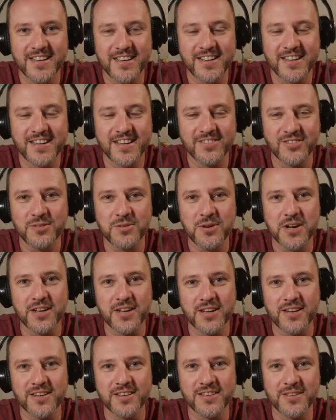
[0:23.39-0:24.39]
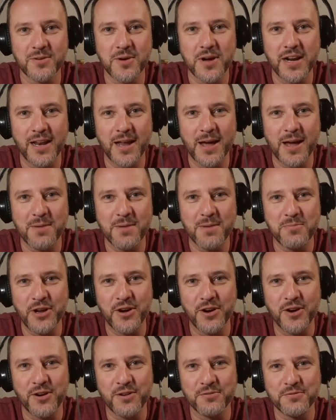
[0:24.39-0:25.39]
I've got quite a library
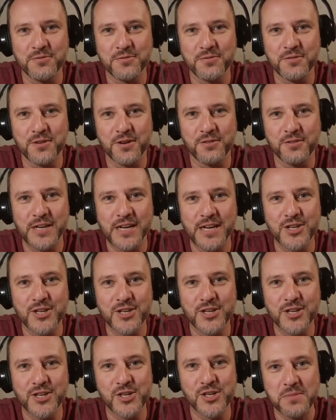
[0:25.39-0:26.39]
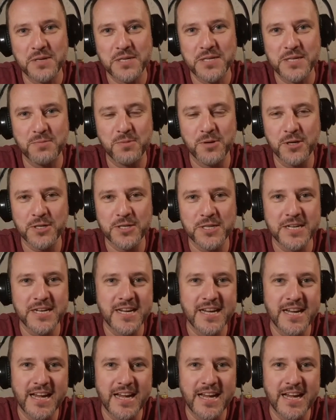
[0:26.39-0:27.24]
of leadership and business books.